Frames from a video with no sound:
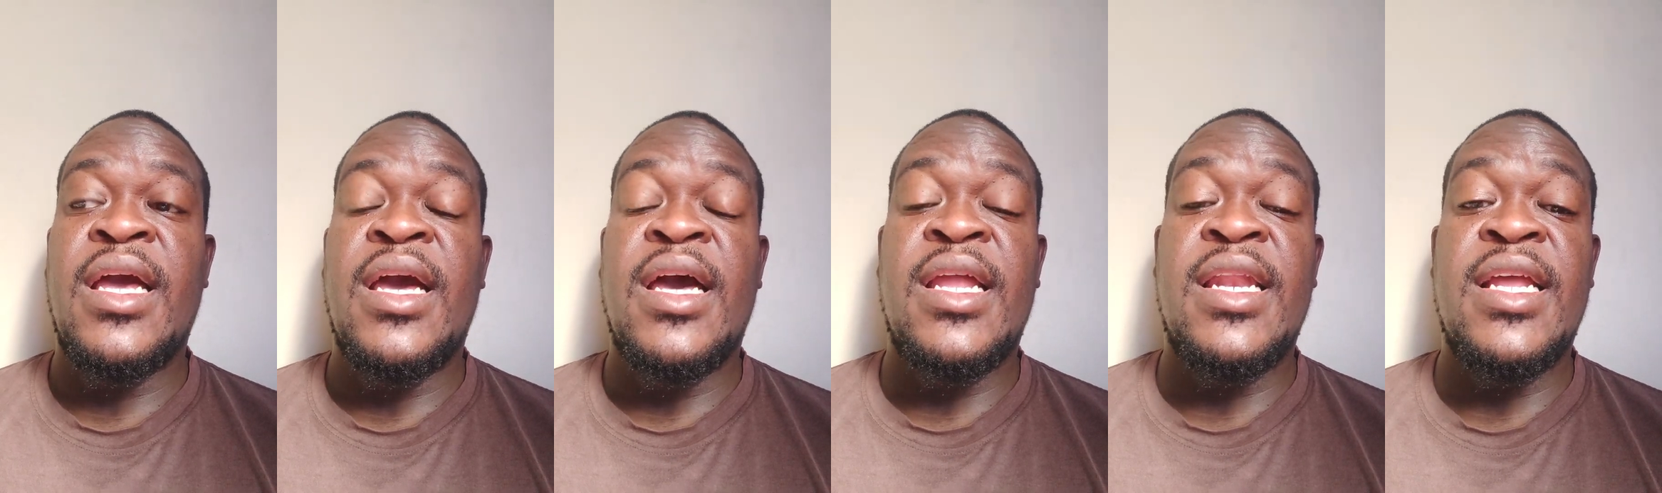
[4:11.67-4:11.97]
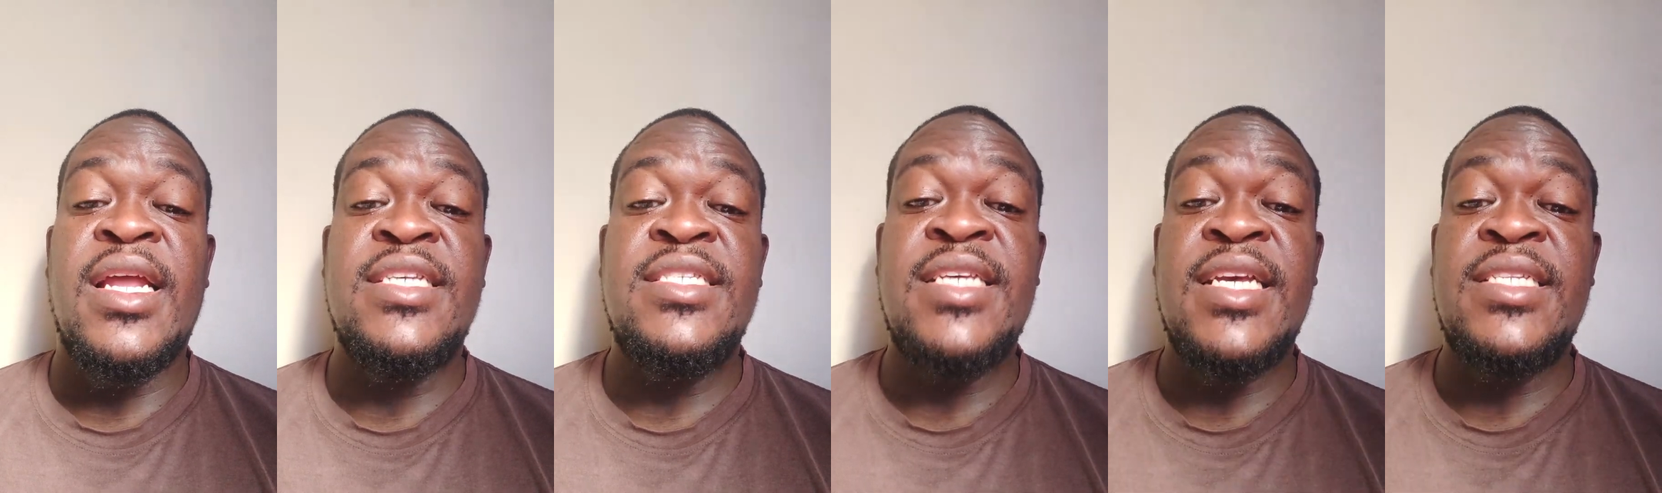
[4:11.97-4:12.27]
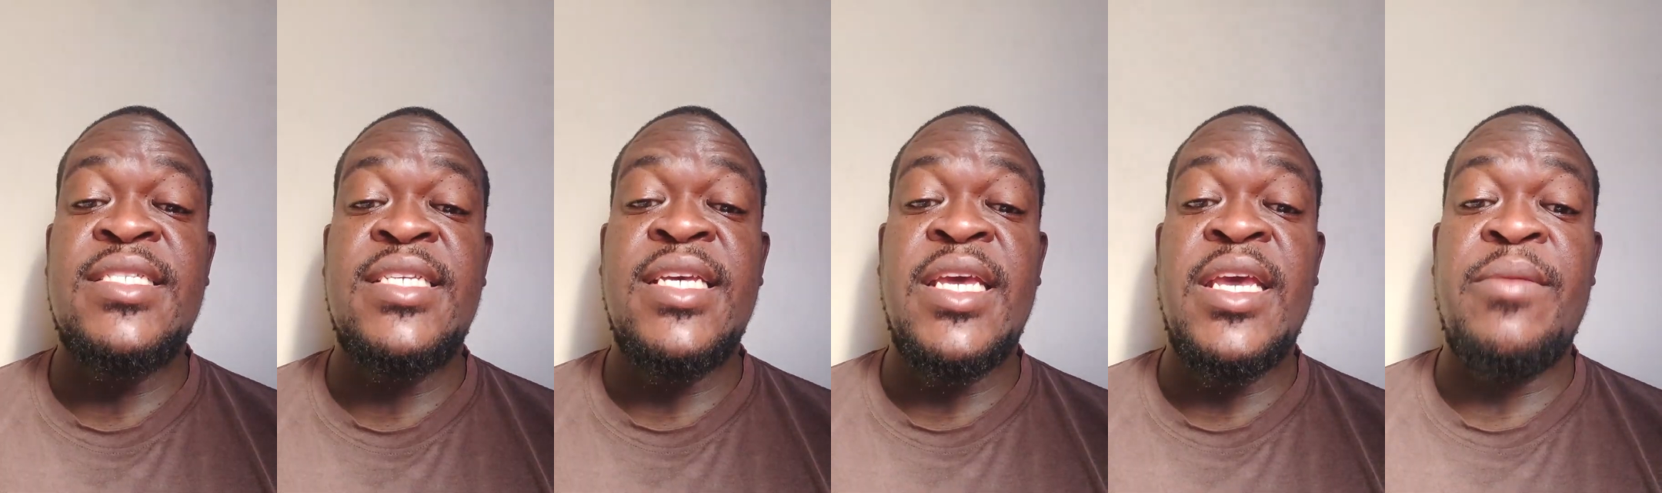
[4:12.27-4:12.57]
Allah
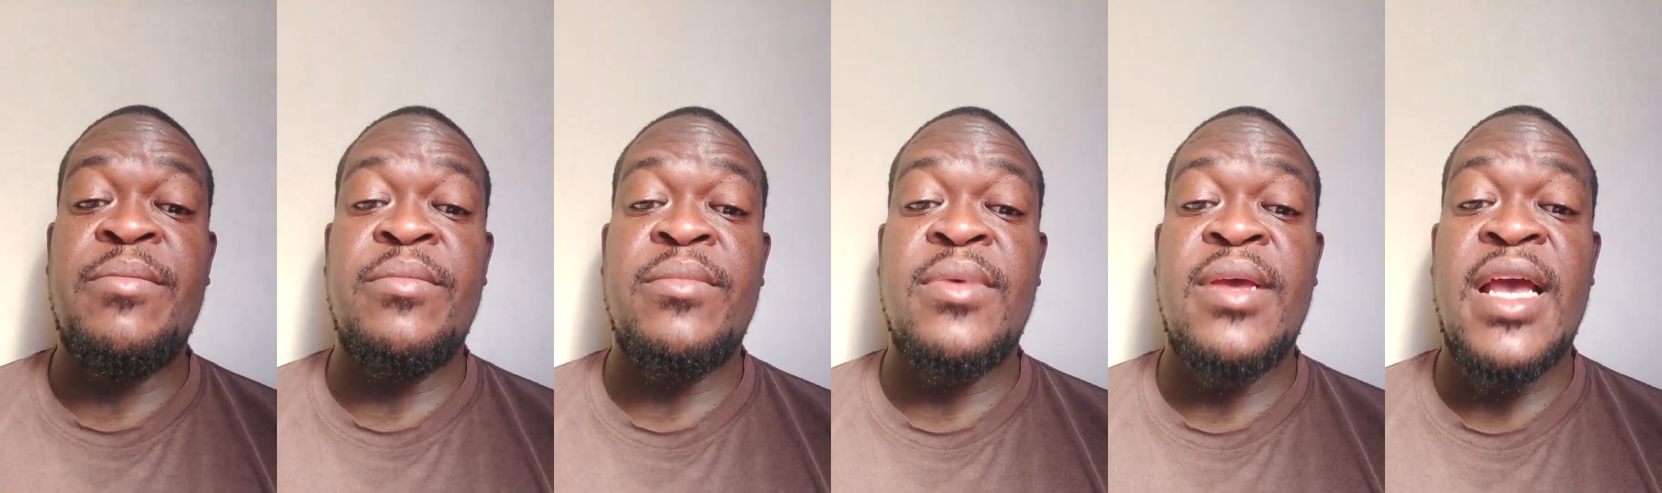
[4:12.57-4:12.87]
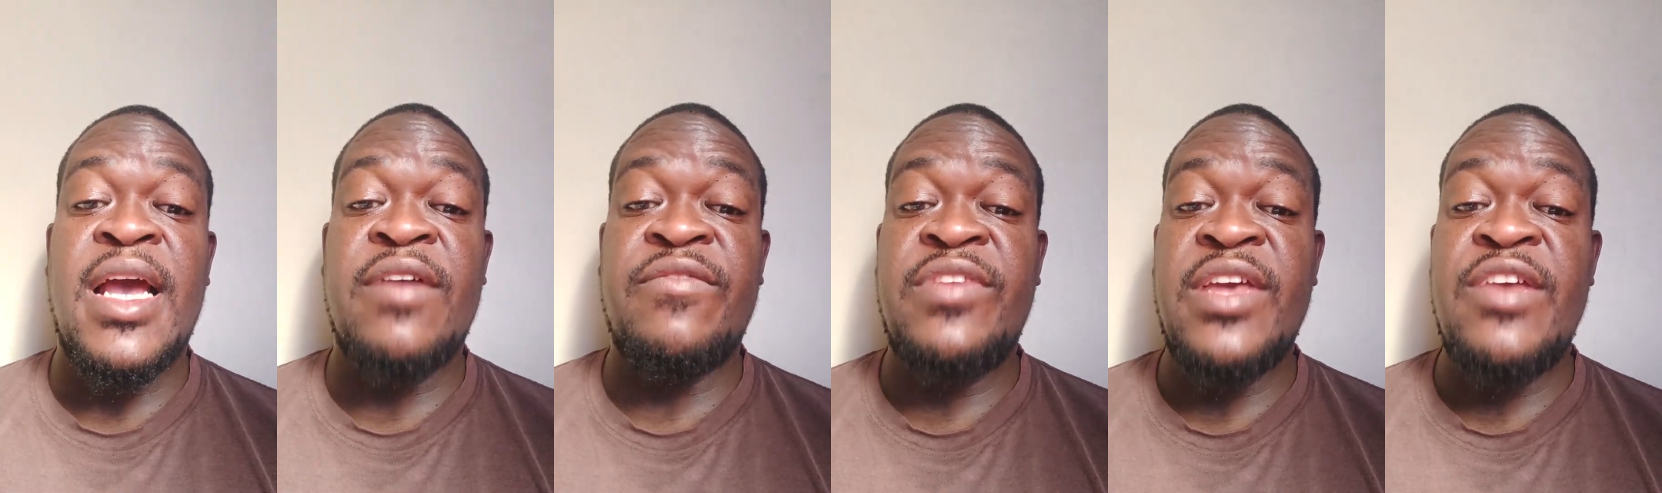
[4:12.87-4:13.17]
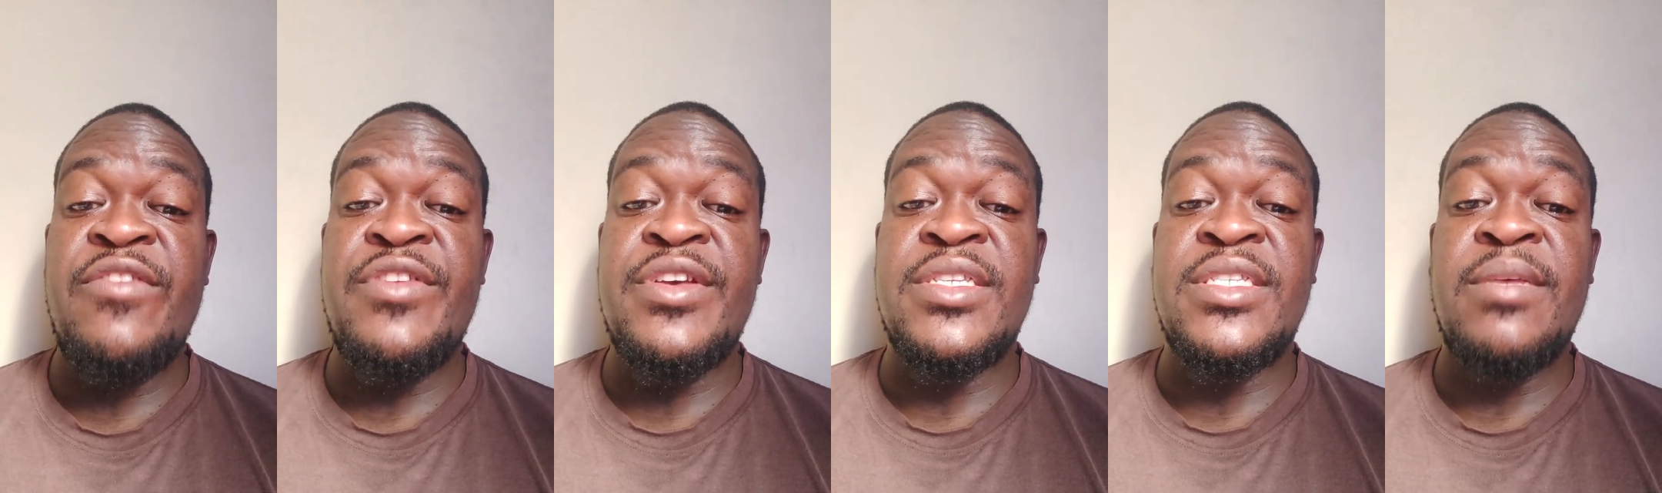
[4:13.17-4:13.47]
said to him, after he
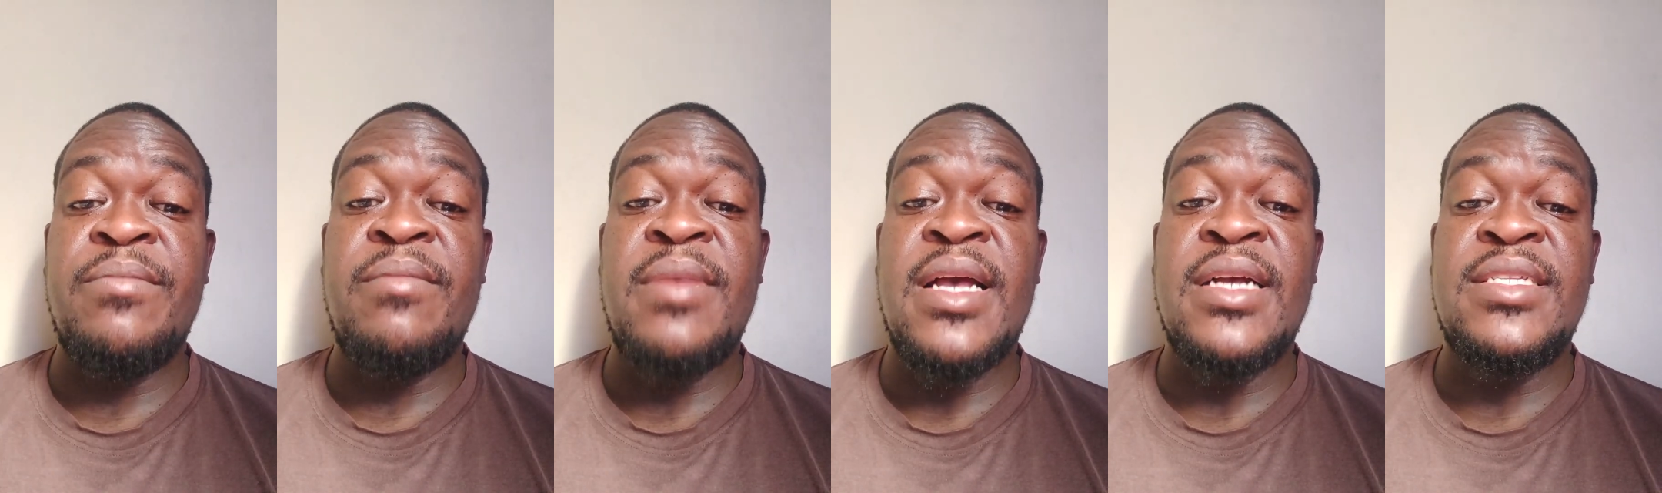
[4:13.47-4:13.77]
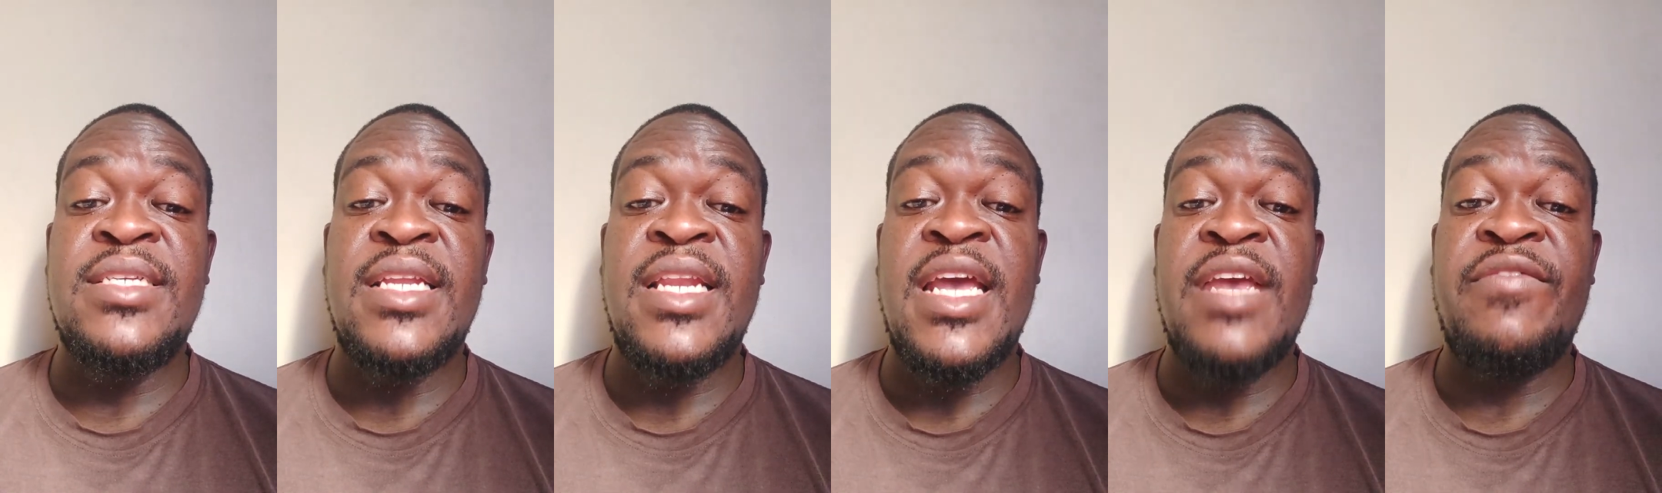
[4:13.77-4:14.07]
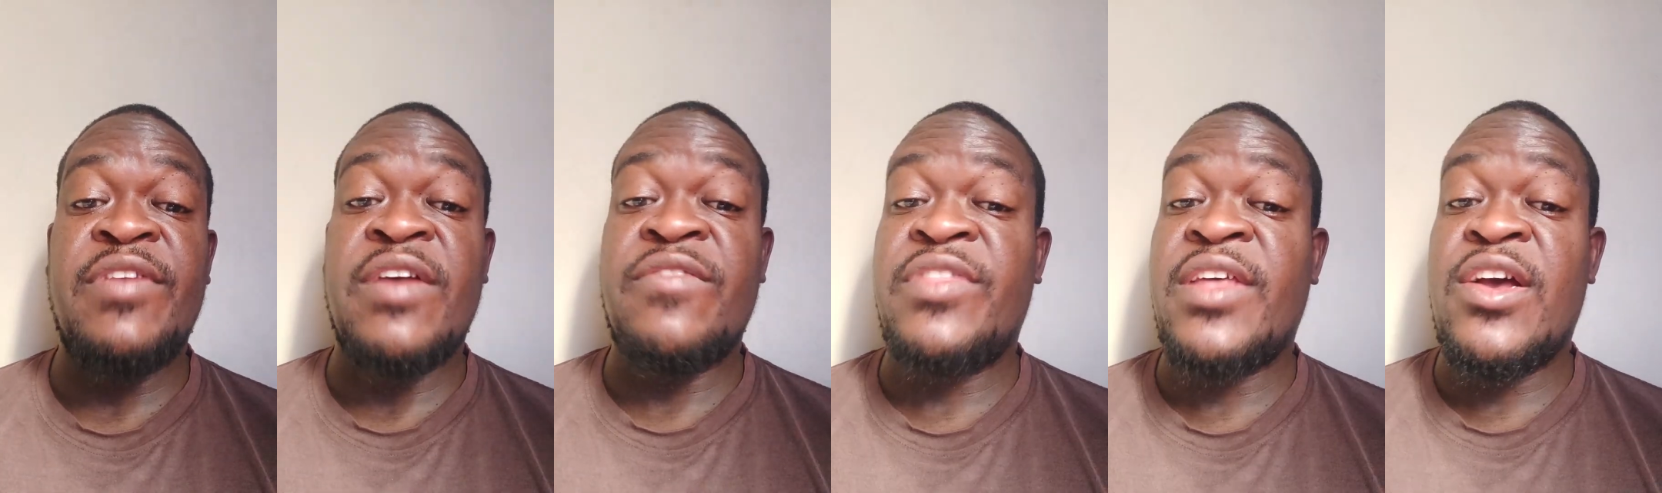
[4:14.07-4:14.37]
raised him back to life
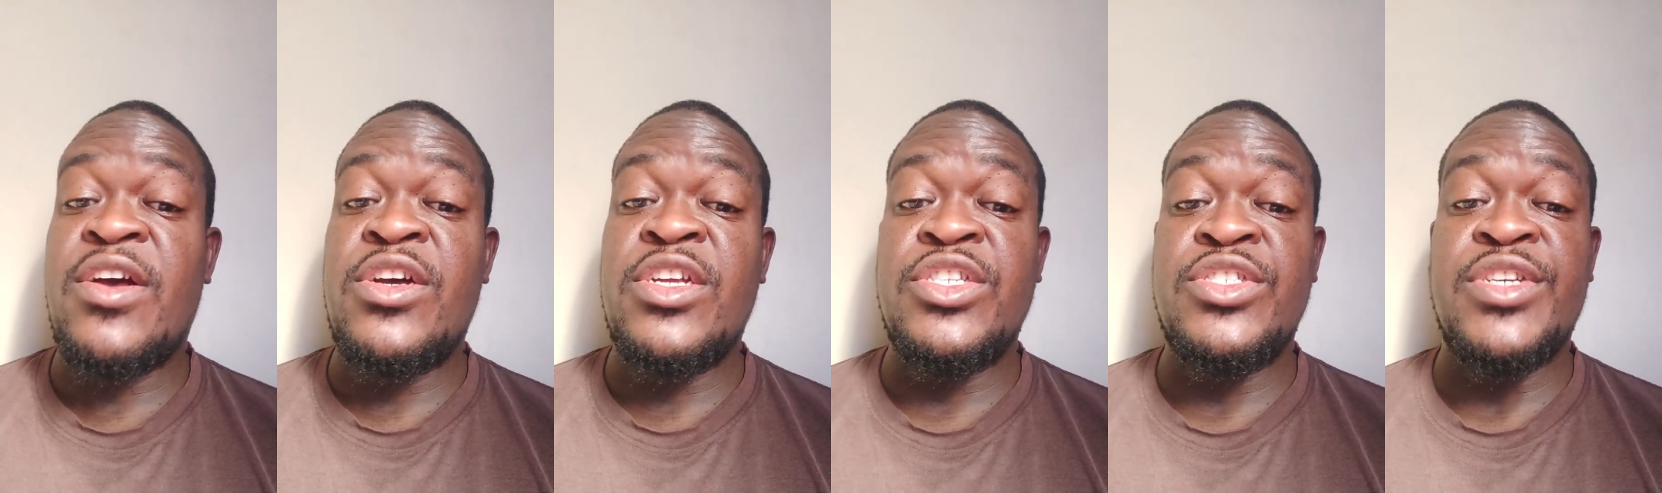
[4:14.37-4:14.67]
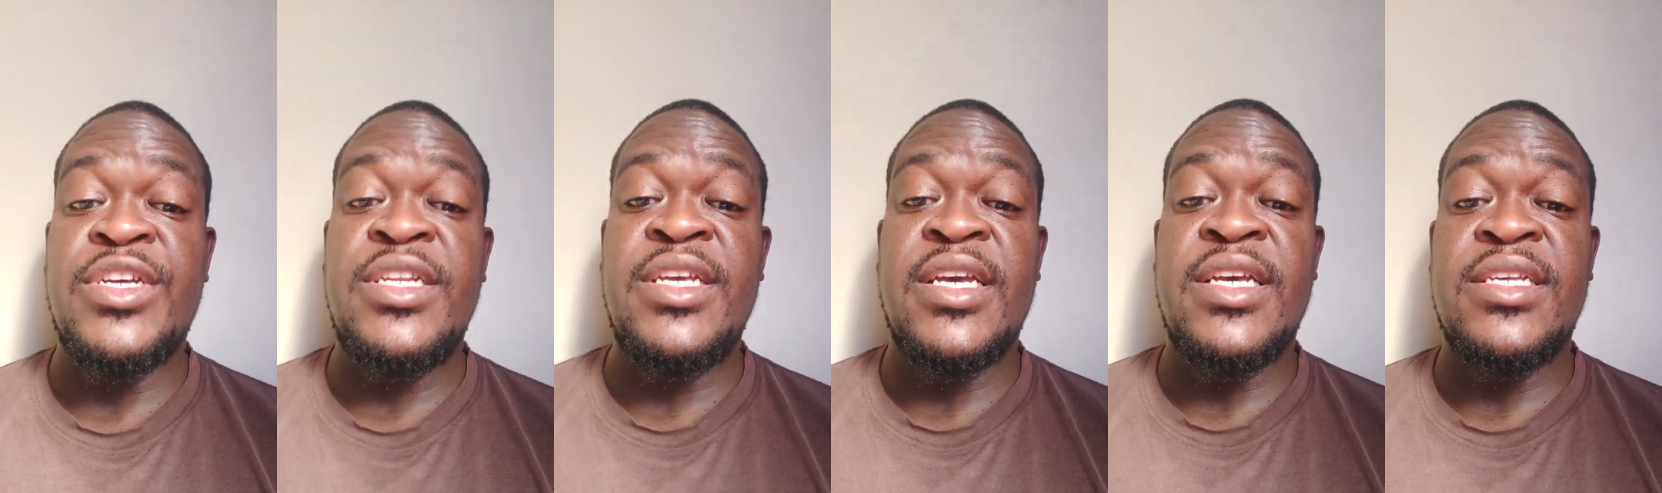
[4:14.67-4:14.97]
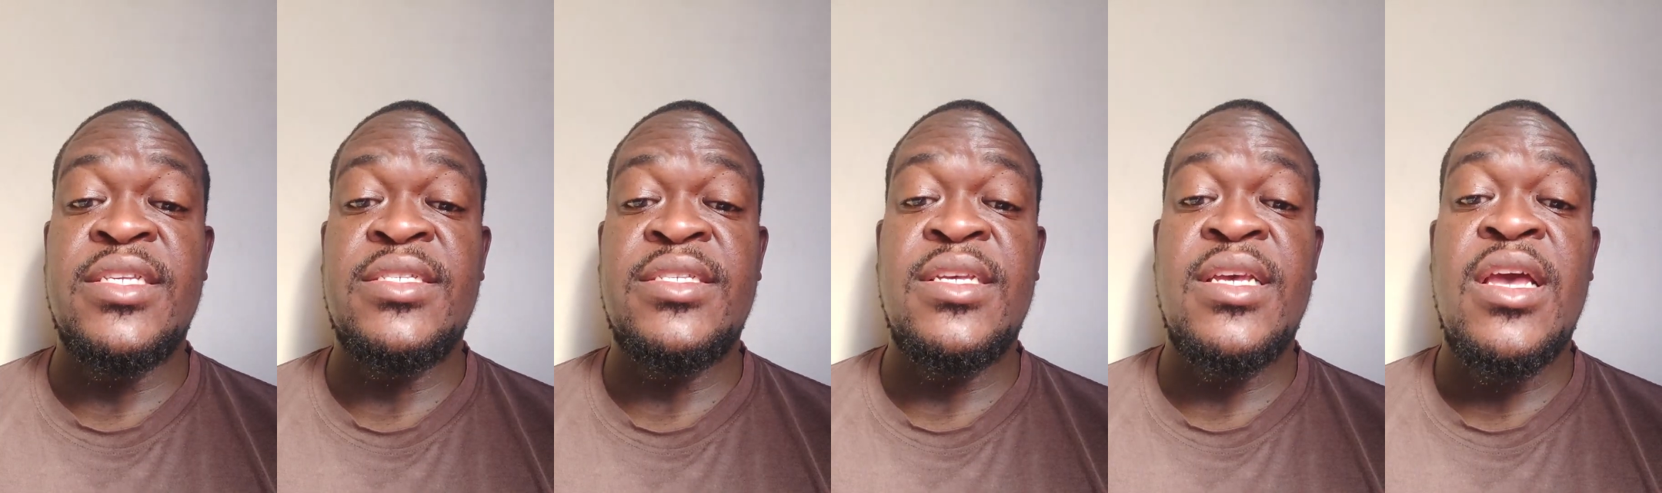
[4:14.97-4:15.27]
after 100
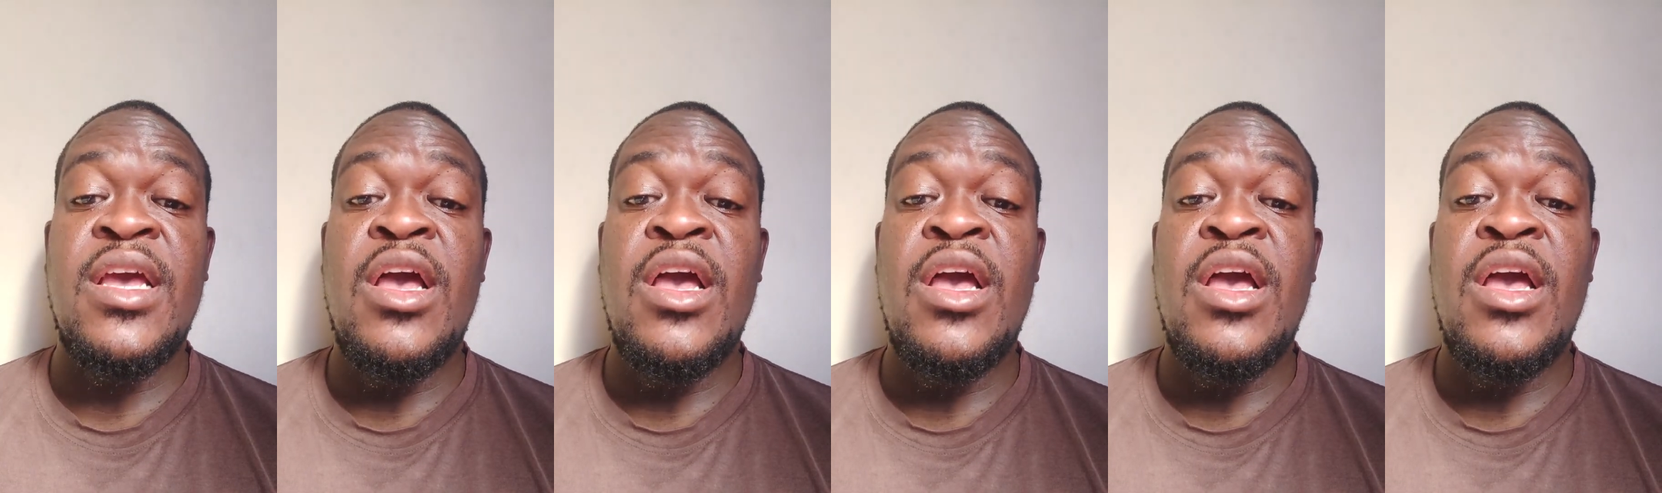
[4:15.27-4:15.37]
years,